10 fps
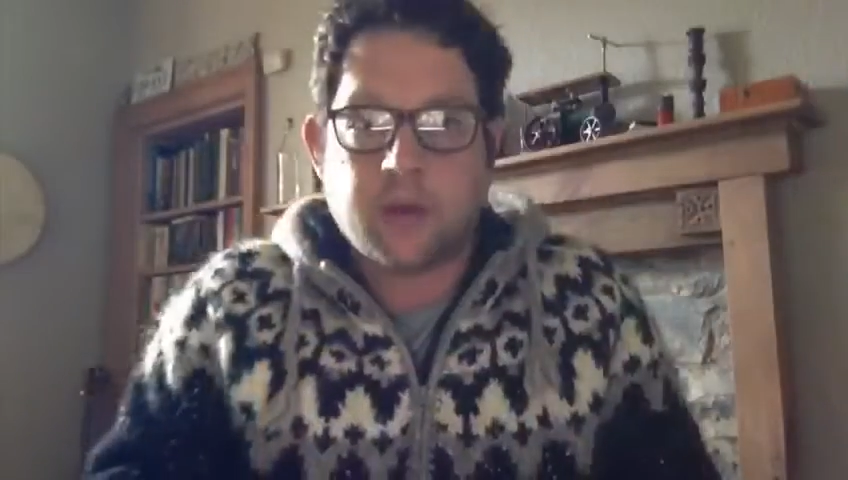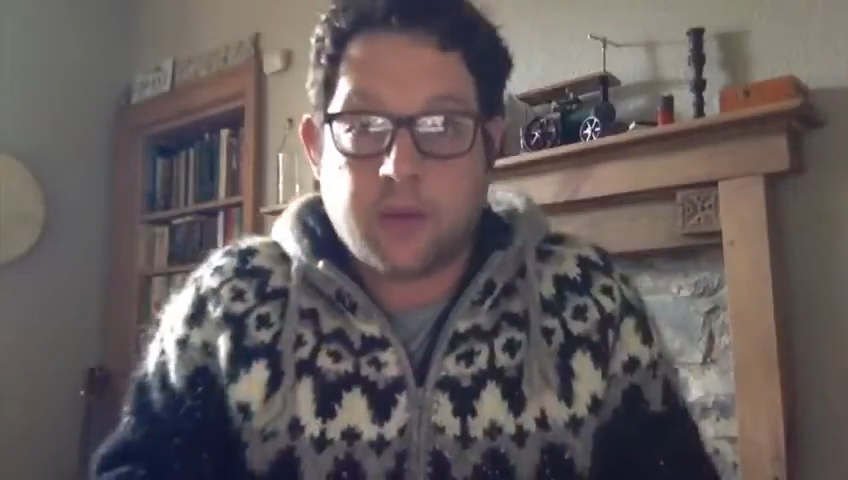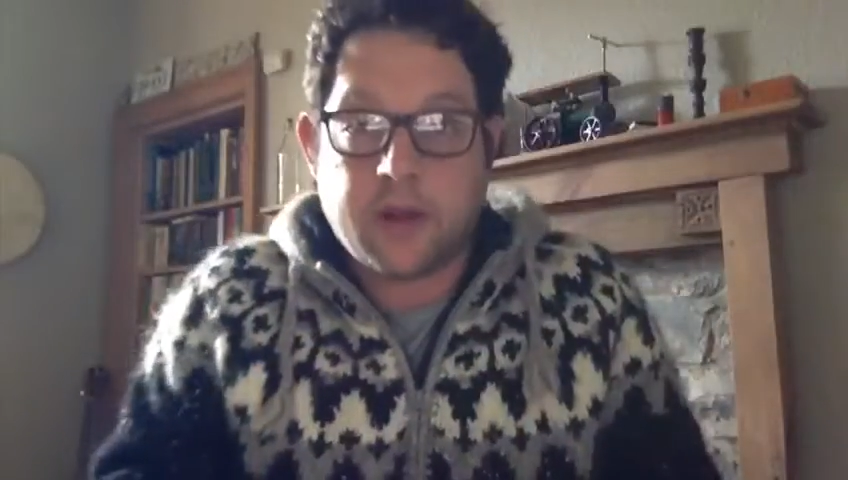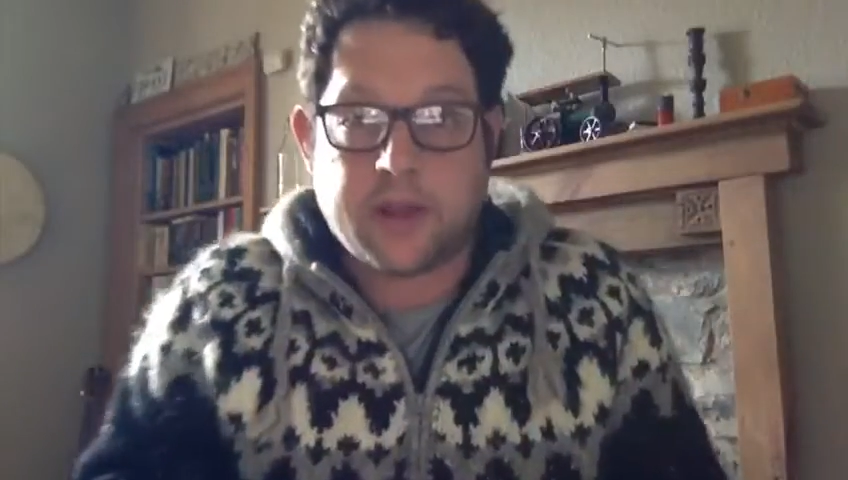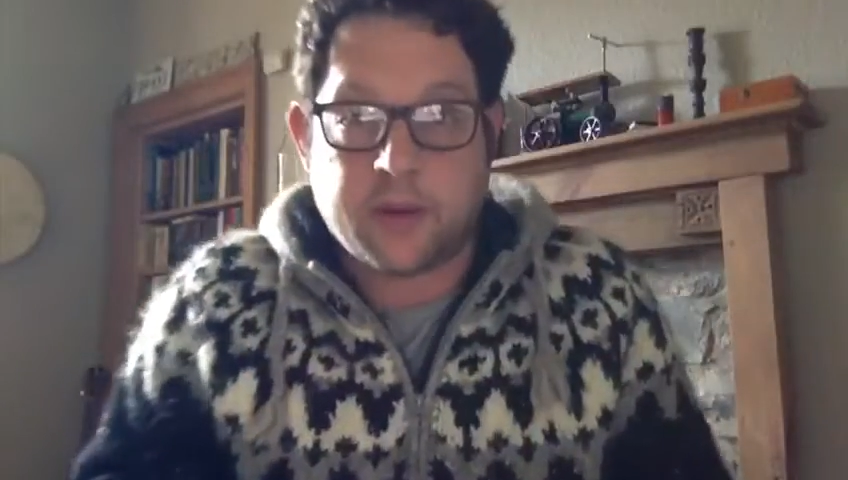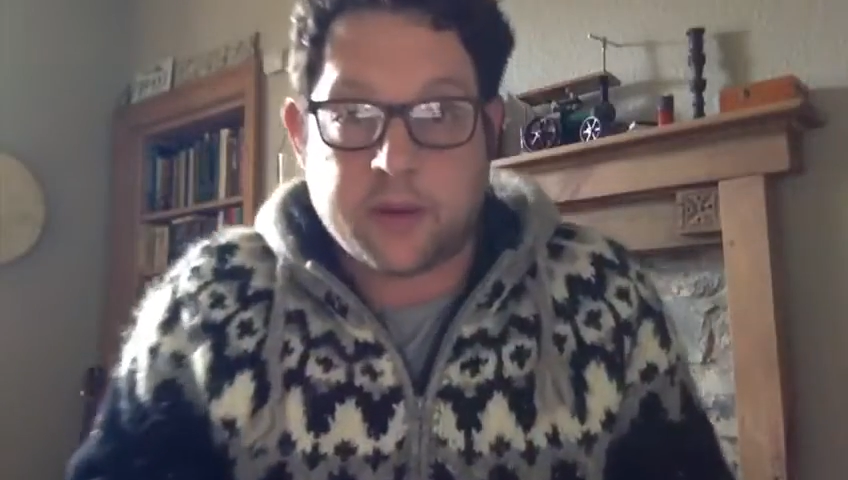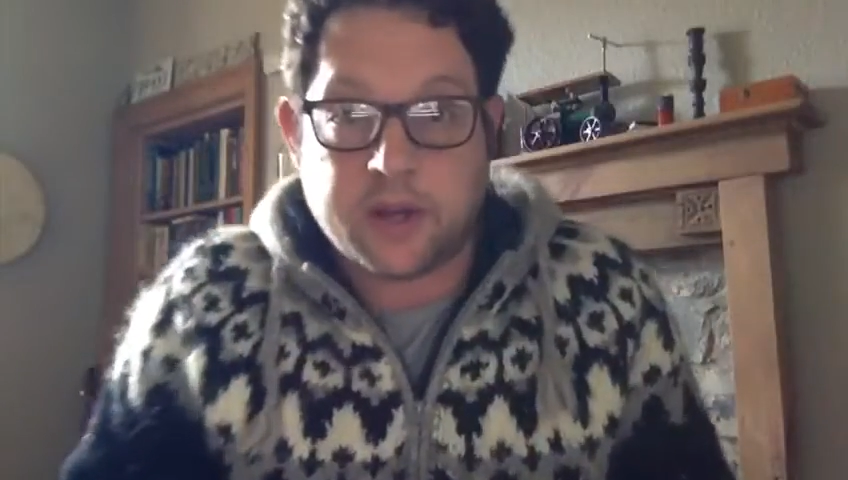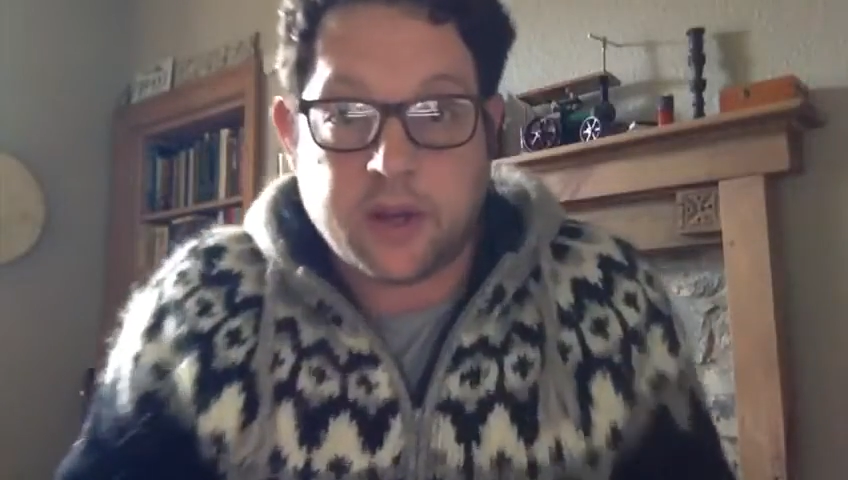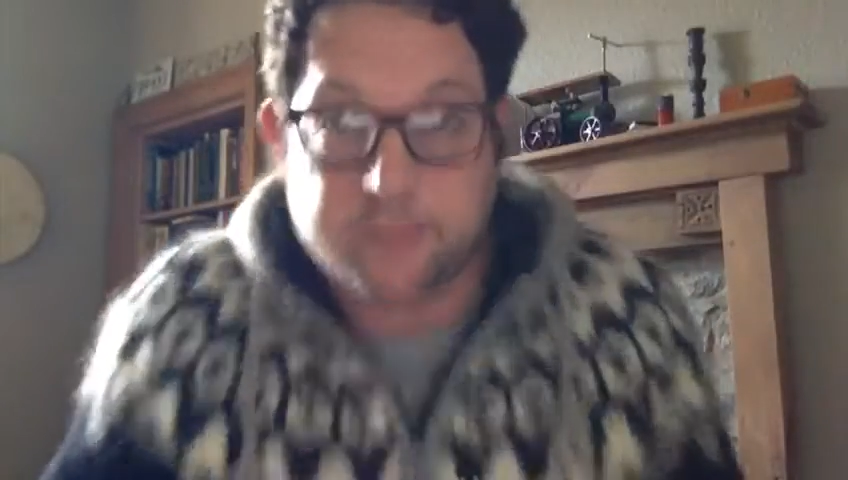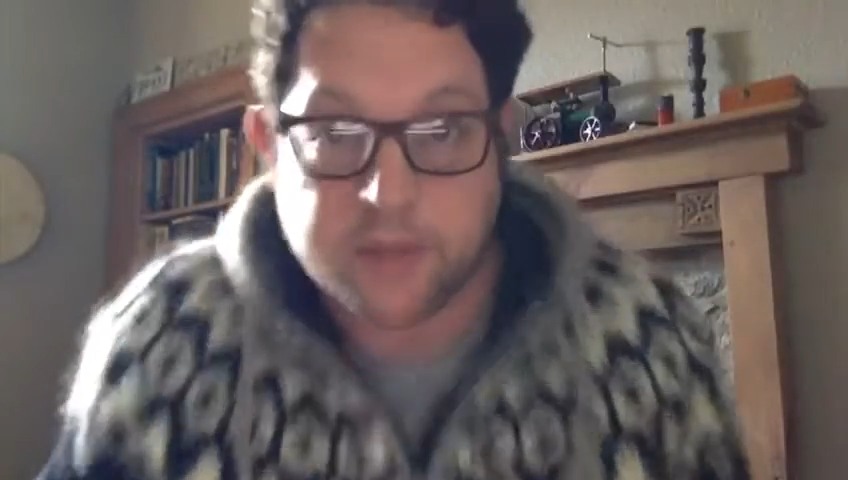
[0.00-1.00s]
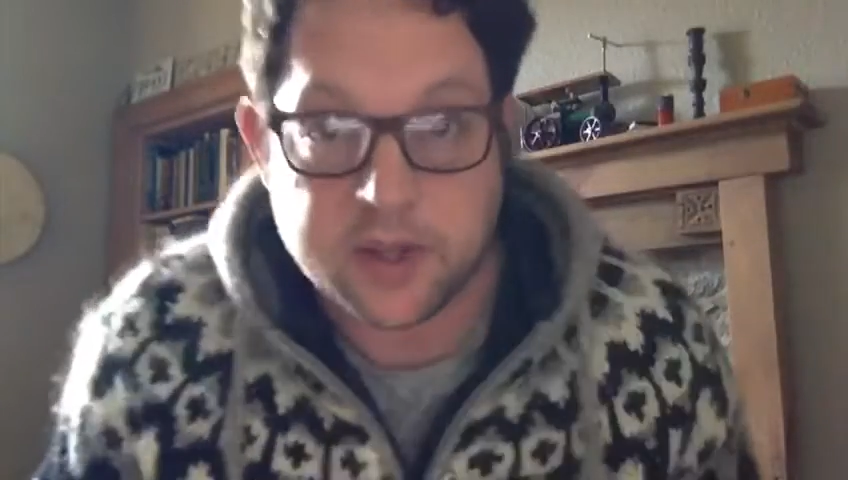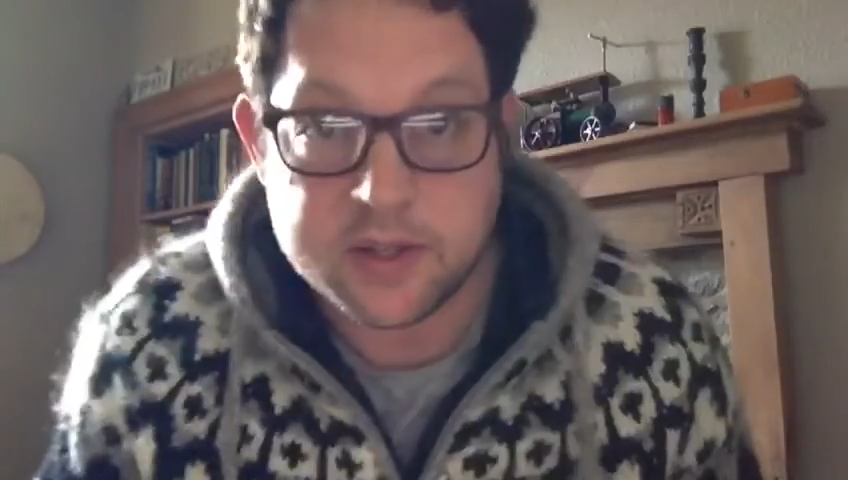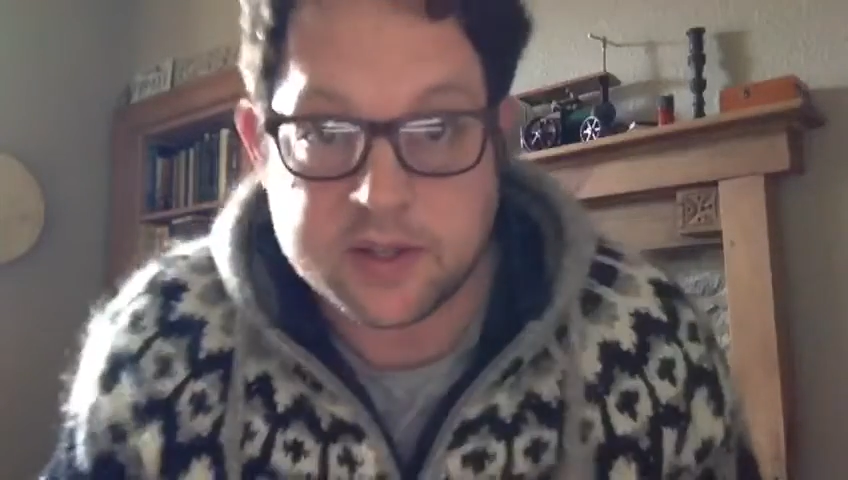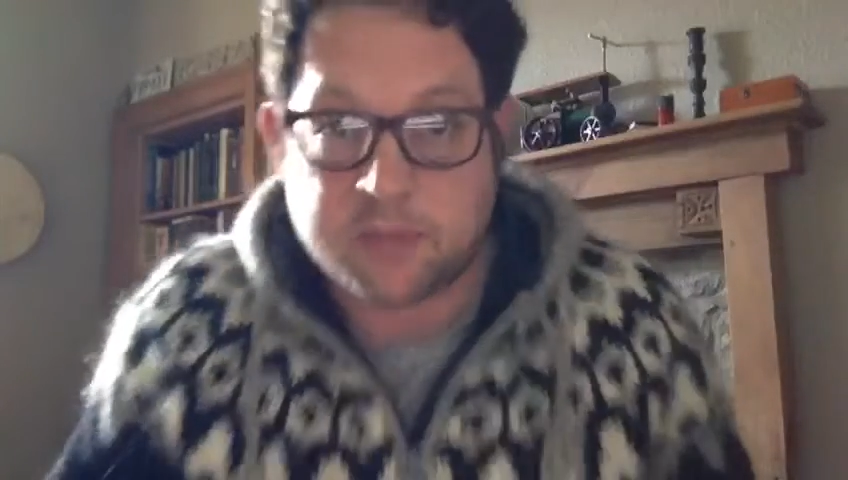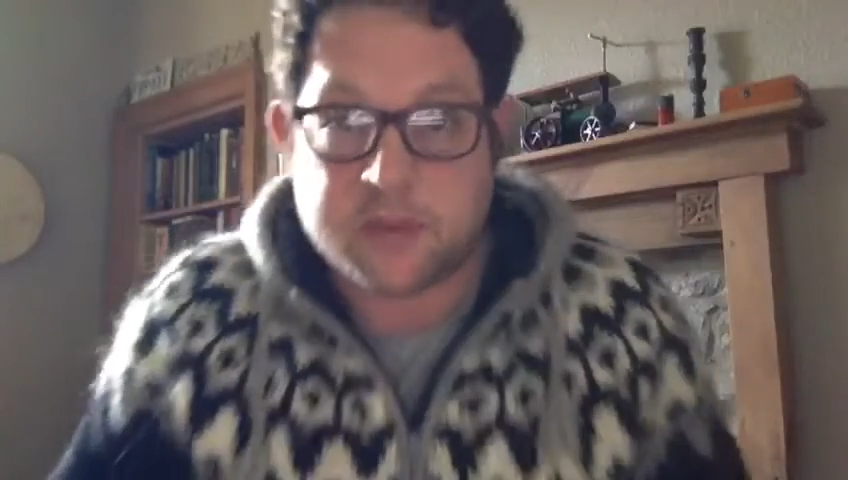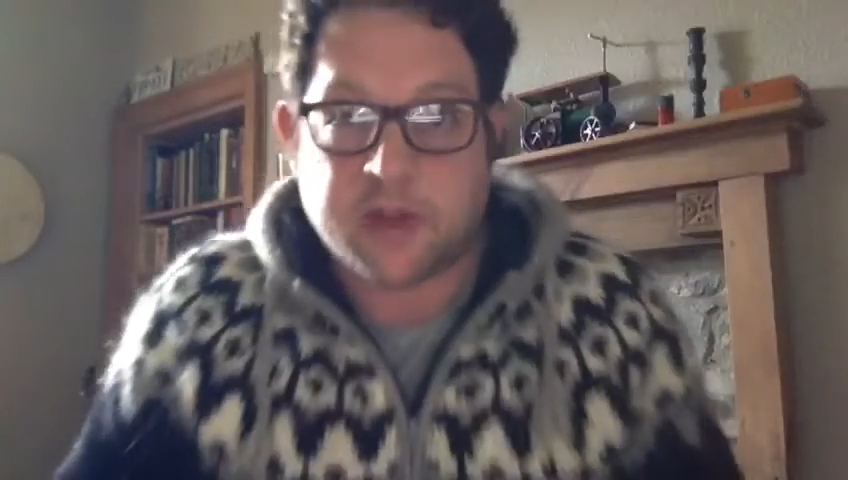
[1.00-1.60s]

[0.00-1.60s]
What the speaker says: Well, there we go. It seems